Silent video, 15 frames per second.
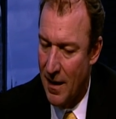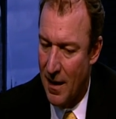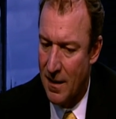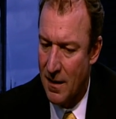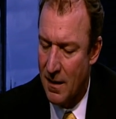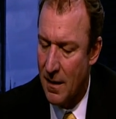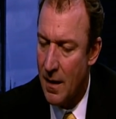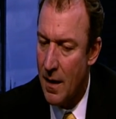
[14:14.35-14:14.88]
And
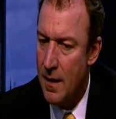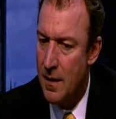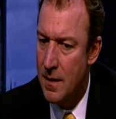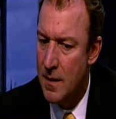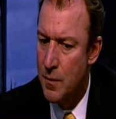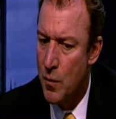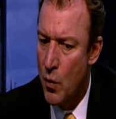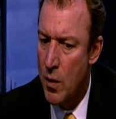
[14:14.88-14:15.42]
the client
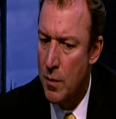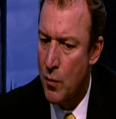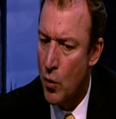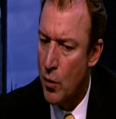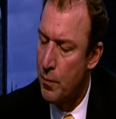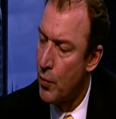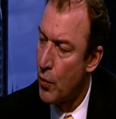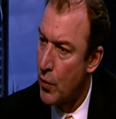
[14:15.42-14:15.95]
is more and
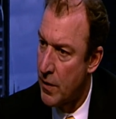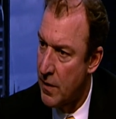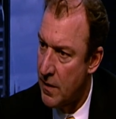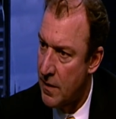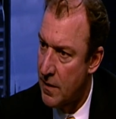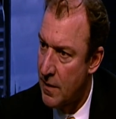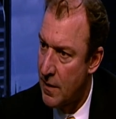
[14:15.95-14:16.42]
more burdened